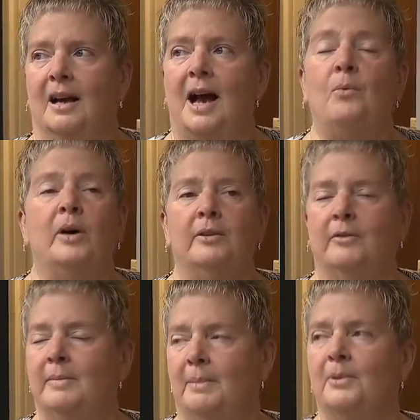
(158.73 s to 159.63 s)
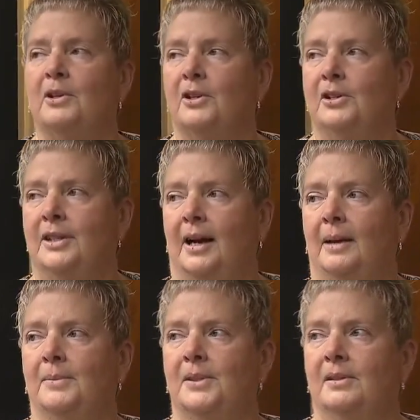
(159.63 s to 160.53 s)
I want to remember the good
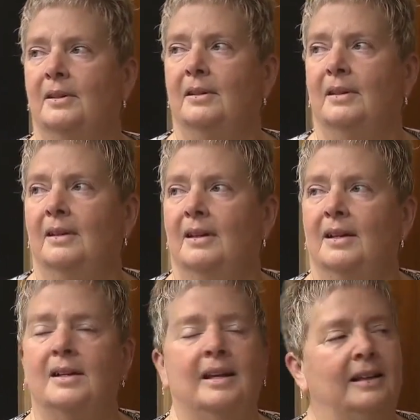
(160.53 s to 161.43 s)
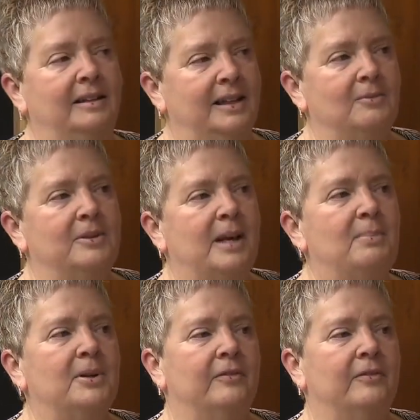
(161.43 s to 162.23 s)
times. And I think when they